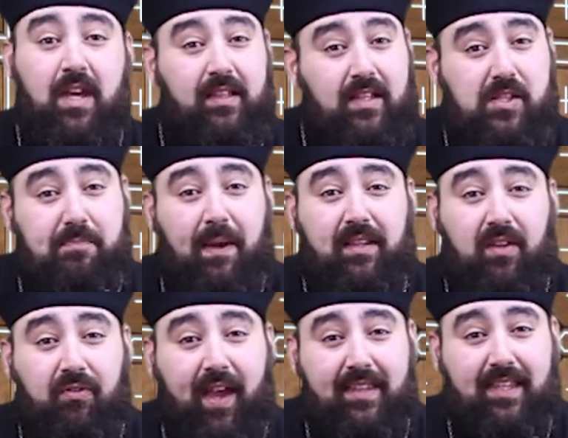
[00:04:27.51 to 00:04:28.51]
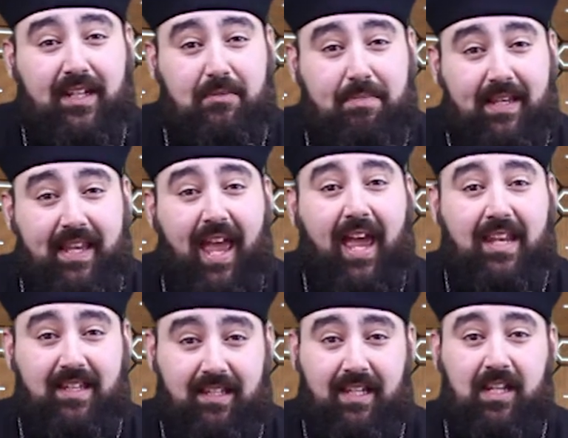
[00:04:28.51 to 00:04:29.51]
Despite the fact that it began
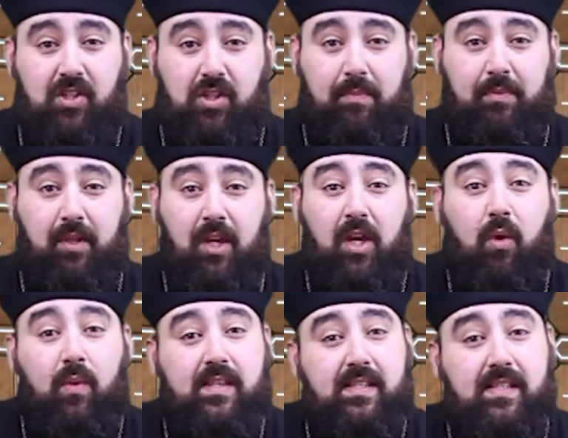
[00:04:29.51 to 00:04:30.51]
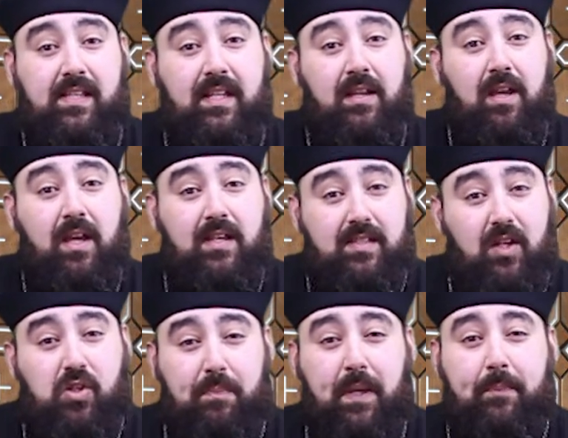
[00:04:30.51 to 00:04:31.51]
in Egypt, we see
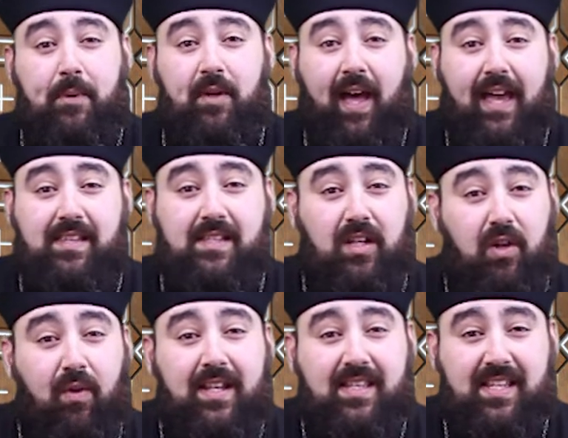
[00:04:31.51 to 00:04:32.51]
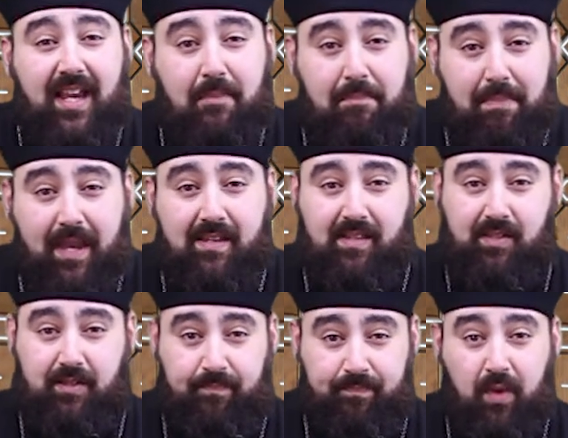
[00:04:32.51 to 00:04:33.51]
such people as the great Saint
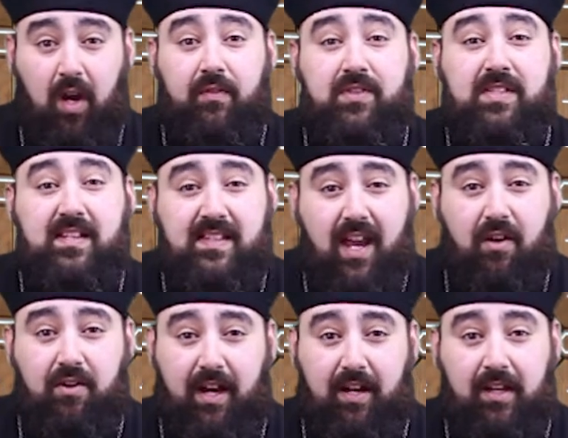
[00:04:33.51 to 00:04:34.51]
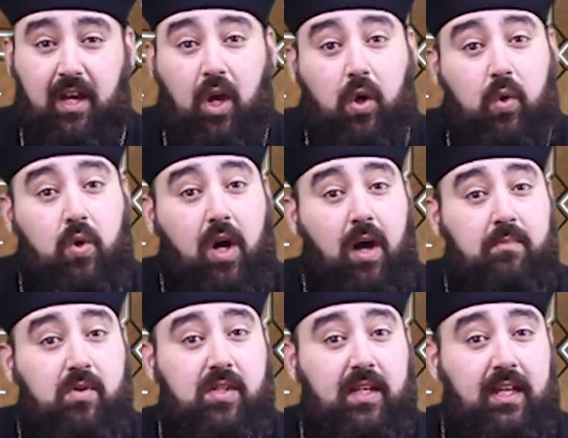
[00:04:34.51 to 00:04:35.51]
Basil of Caesarea, who
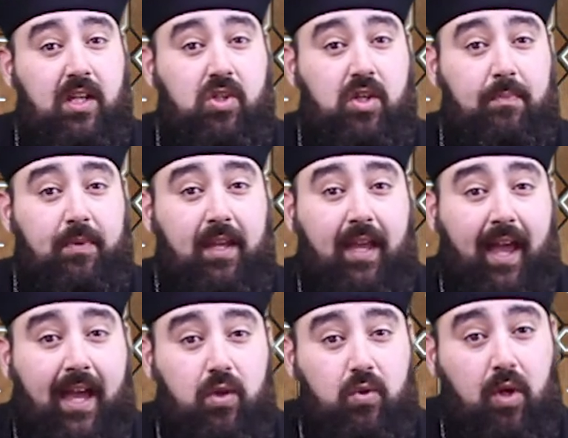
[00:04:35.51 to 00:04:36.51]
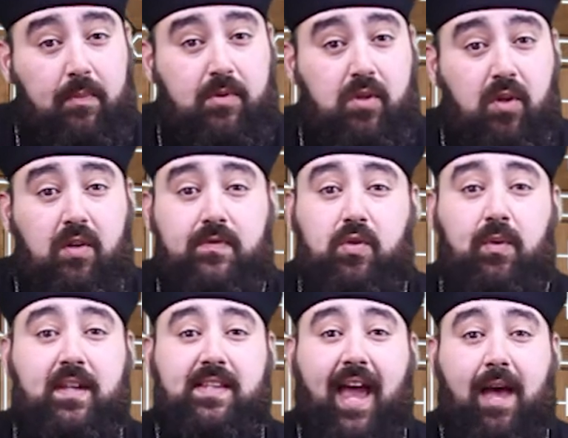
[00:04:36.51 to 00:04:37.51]
comes to Egypt and who observes what
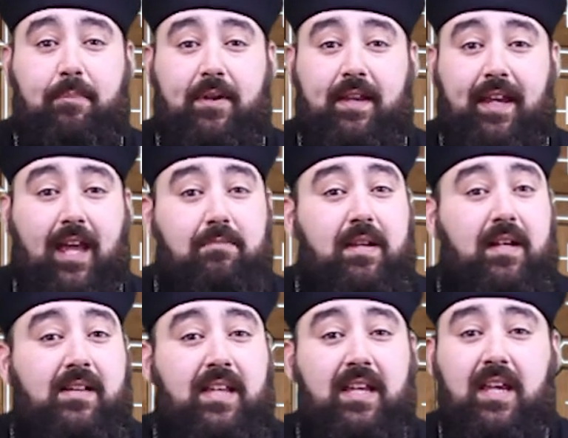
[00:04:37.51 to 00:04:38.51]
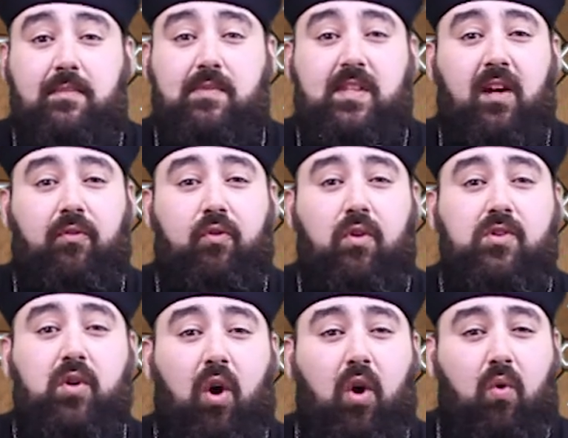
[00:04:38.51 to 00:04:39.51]
is happening, and because he himself was
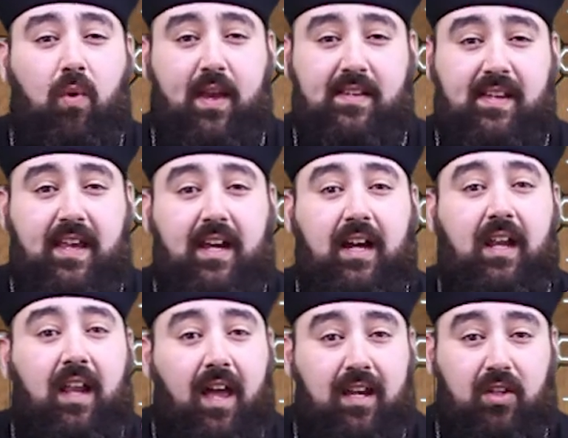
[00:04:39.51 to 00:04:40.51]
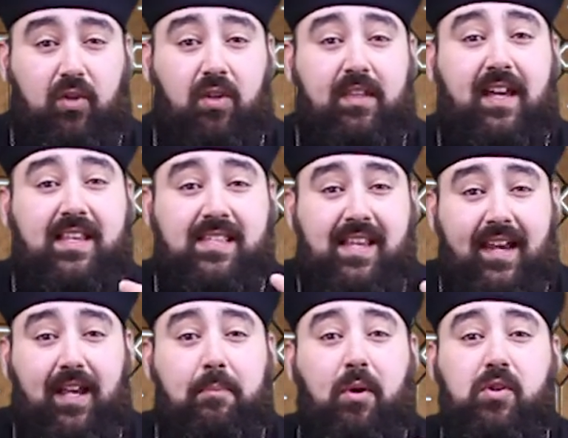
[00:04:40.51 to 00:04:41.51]
always inclined to the
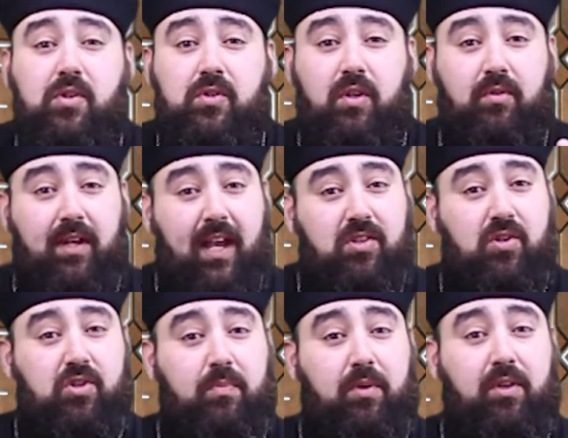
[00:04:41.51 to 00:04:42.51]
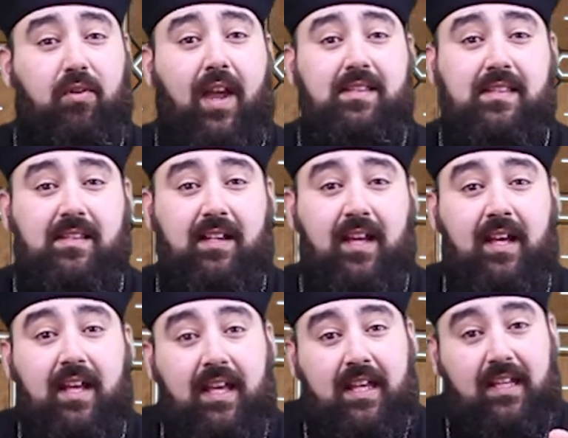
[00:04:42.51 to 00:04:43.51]
ascetic personal relationship with Christ,
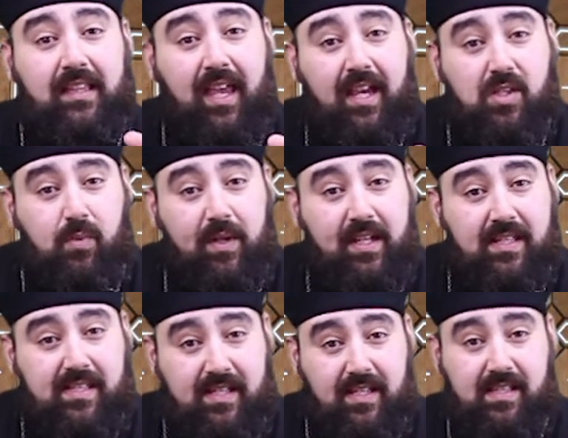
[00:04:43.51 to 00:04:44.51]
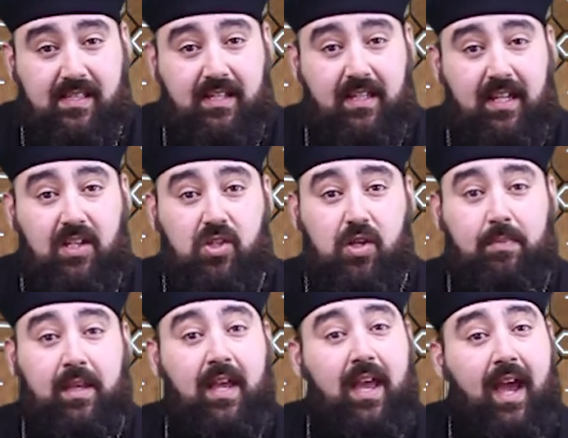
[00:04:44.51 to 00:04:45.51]
he takes what he sees in
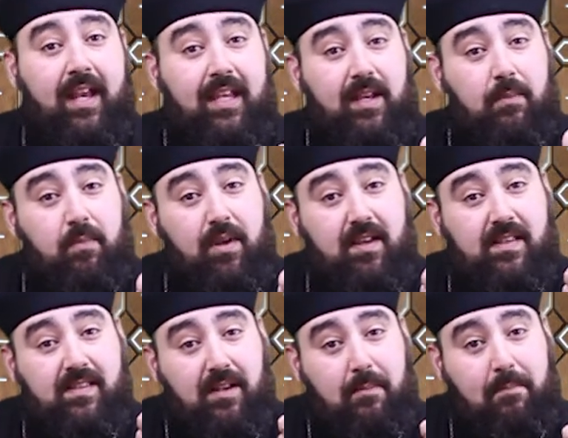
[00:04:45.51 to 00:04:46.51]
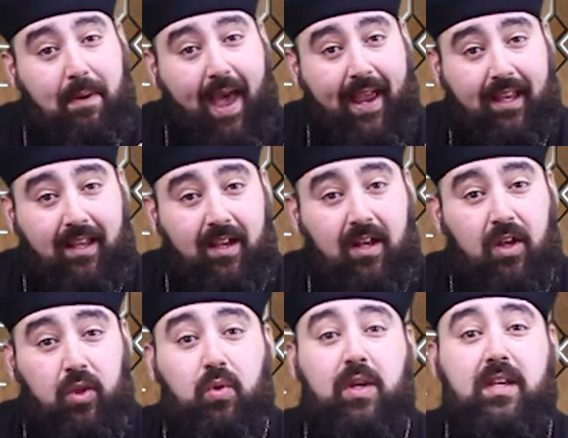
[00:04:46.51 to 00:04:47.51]
Egypt and he brings it back
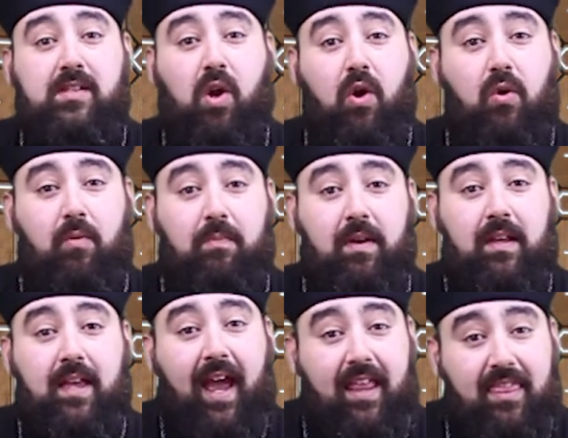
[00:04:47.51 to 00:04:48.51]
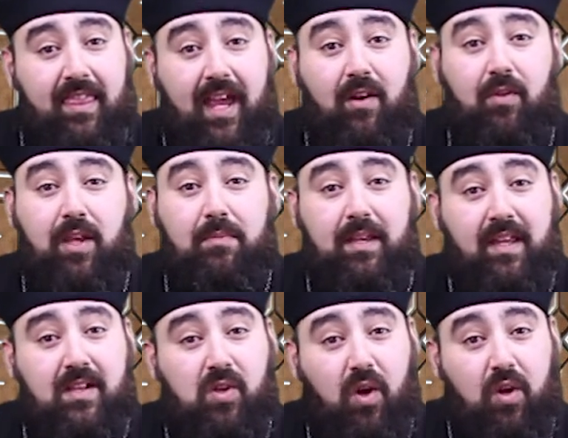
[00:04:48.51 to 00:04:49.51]
to his home, and there he
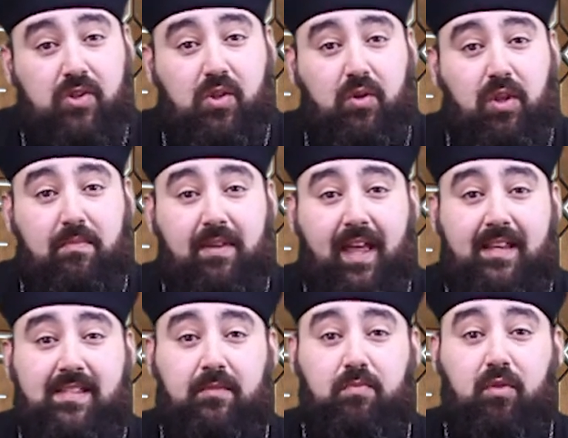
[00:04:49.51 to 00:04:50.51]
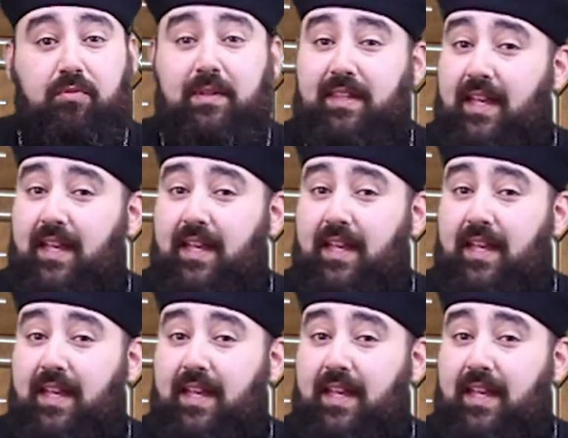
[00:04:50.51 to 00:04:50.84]
begins also the monastic movement.